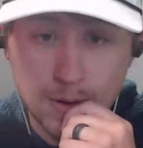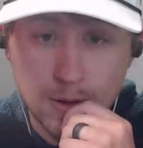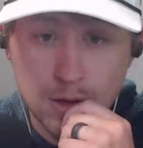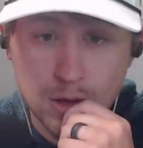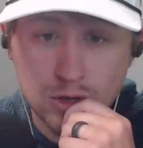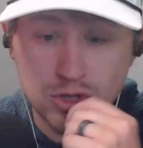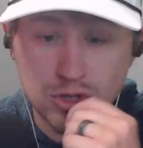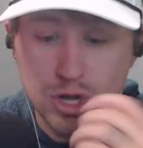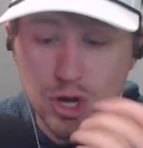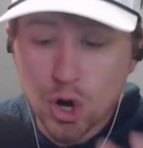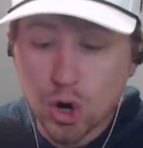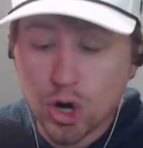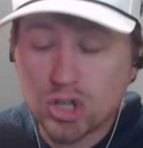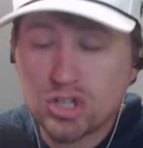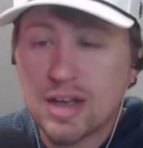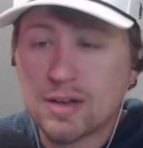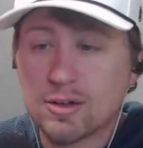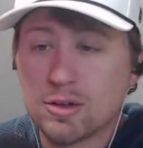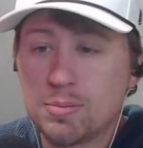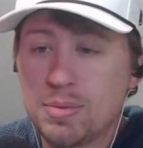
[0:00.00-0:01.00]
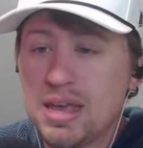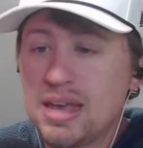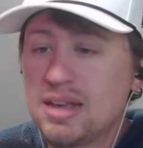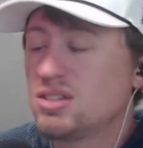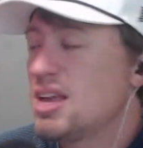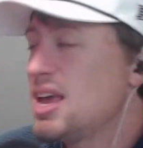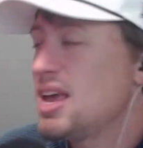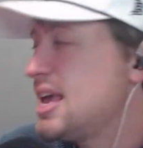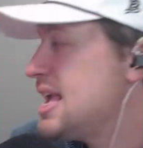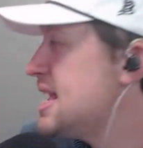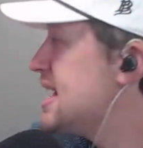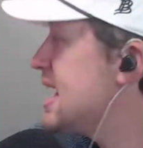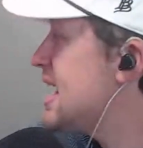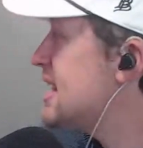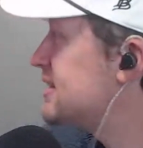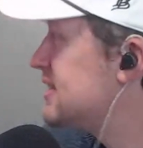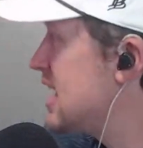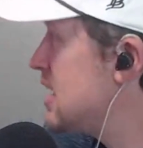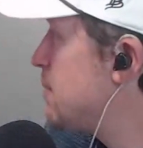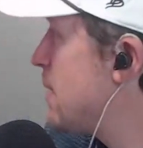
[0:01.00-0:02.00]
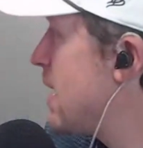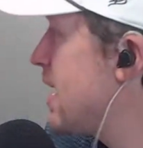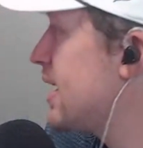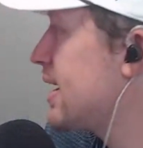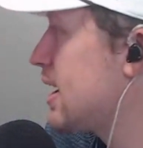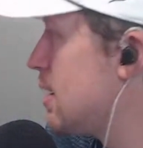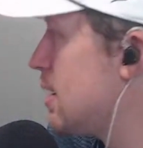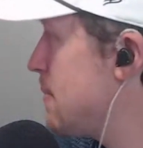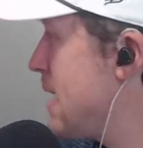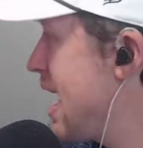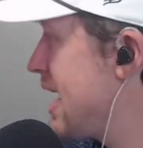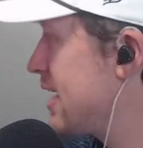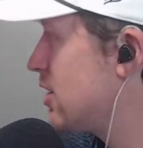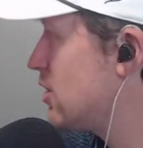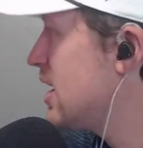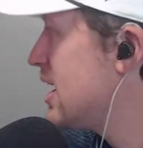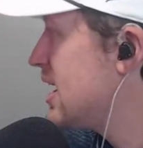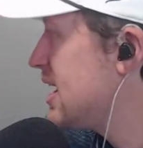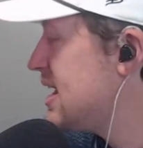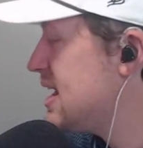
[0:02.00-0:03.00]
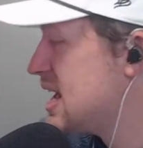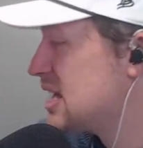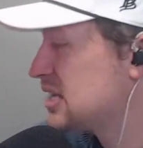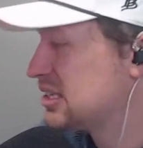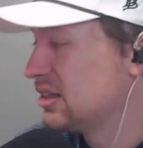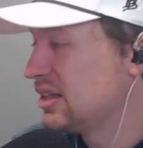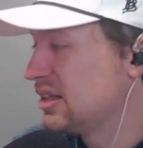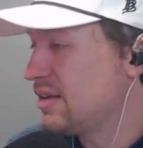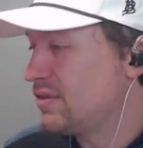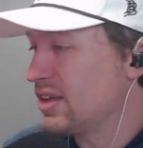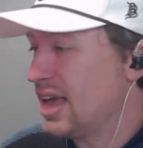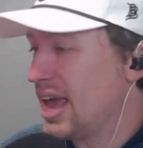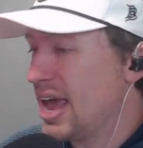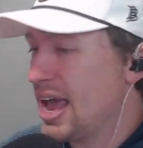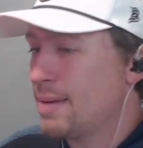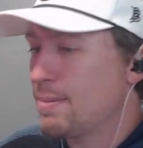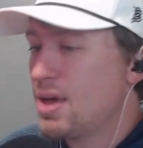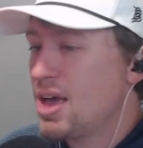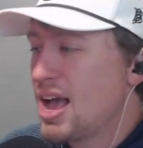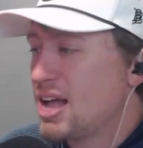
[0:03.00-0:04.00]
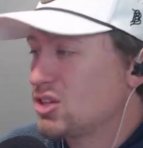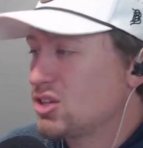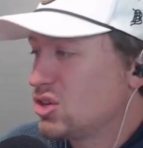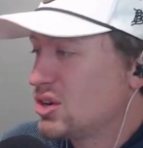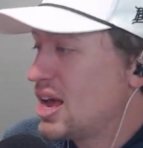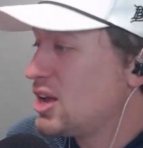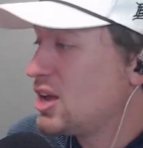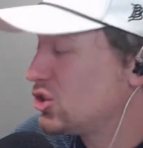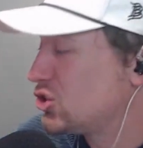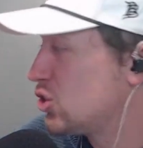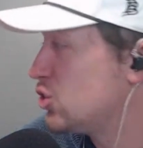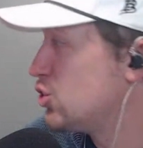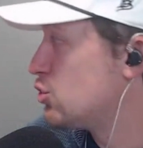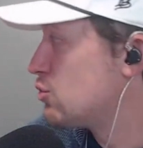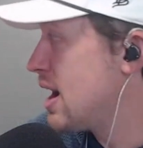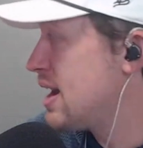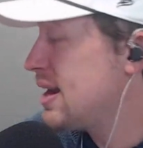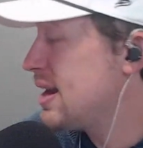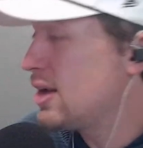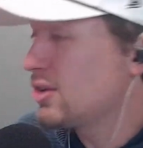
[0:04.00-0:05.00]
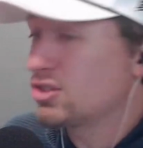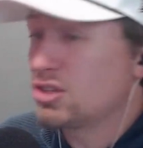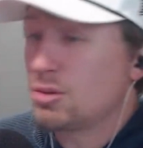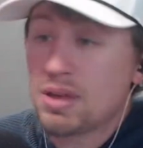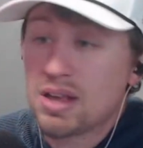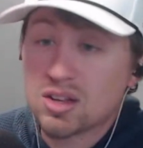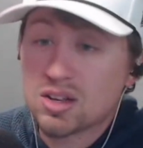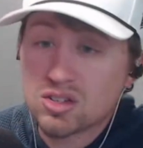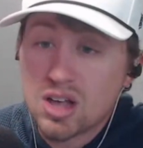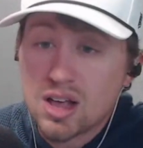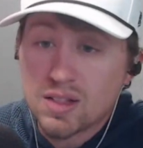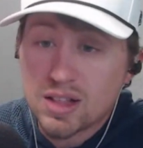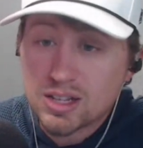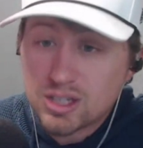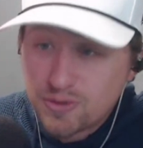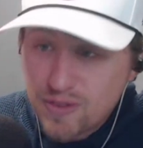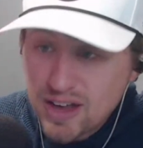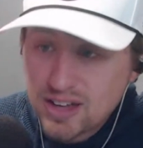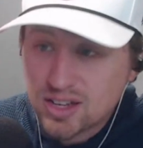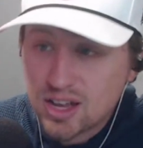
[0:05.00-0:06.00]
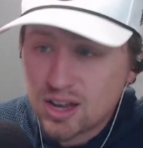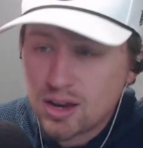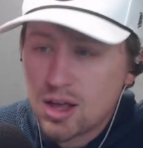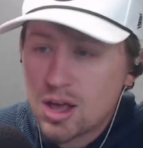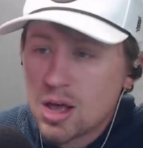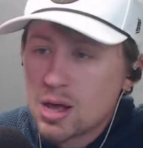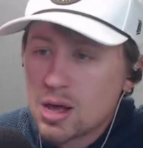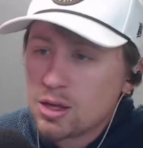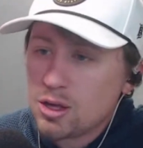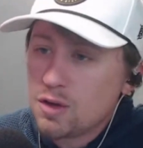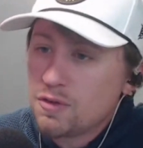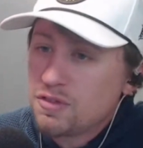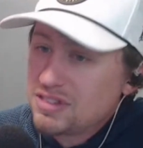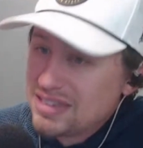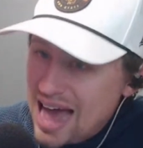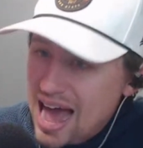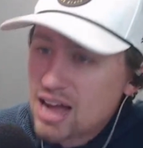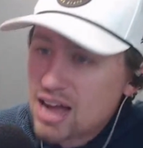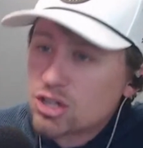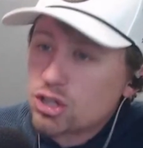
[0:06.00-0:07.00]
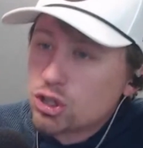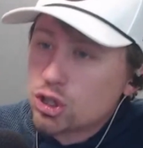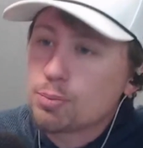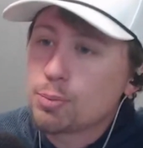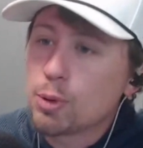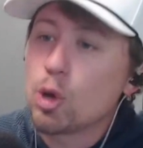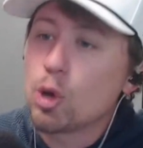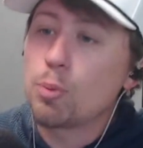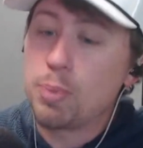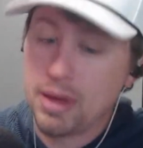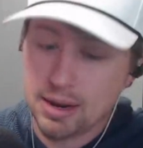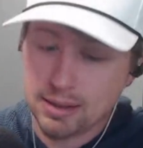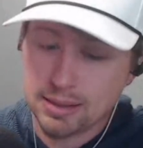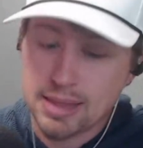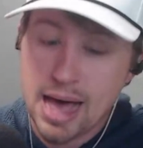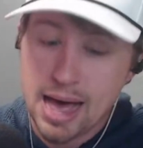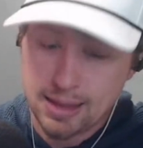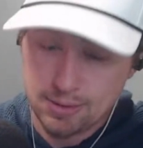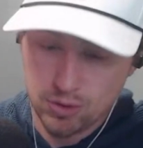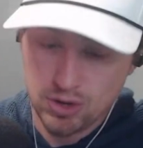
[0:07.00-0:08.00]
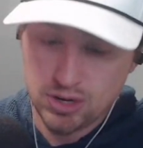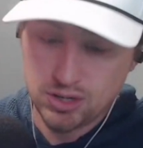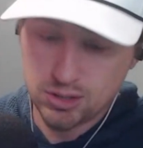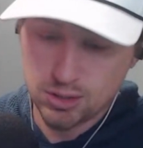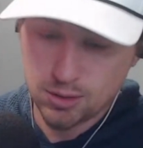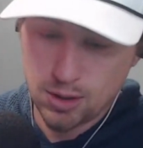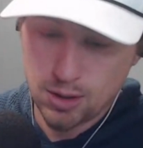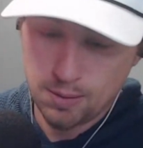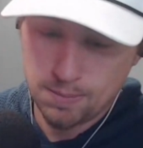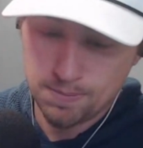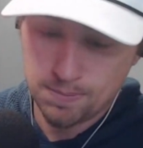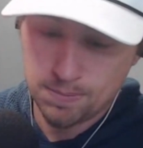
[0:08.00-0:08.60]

So you go to Jalen Beeks, he gets hit by a comebacker, he has to leave the game, and so now you turn to Ryan Nelson because, let's face it, you've taxed your bullpen a lot recently.